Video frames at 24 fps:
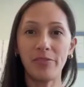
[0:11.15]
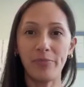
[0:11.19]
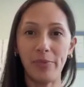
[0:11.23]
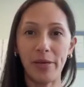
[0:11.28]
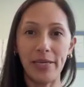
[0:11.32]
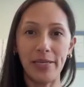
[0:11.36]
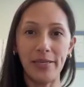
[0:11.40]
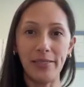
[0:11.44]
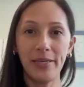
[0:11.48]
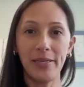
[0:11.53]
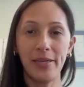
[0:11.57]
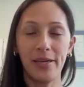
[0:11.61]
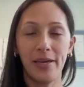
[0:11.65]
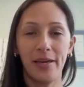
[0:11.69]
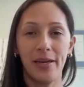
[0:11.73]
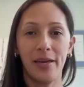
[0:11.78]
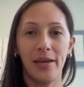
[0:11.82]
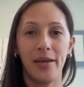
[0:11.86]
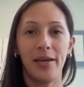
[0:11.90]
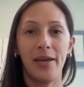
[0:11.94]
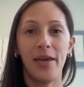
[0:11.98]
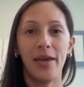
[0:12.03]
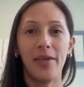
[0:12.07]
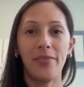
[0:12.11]
pain,
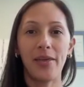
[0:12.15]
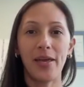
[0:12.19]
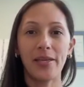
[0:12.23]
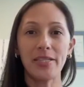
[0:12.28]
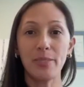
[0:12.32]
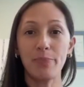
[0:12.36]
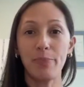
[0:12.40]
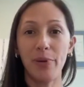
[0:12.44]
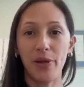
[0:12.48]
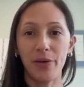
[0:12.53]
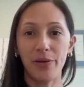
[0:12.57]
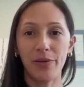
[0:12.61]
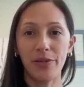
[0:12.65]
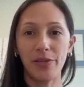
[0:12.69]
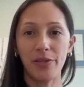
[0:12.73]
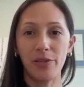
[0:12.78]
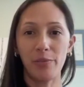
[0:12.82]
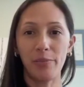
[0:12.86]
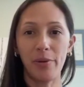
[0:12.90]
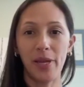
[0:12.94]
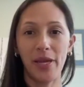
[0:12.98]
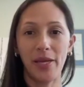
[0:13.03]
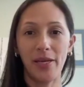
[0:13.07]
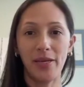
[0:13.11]
and that's
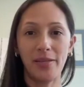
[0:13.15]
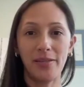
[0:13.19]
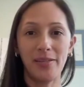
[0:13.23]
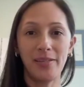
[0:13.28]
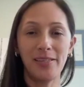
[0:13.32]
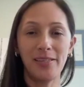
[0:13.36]
perineal pain.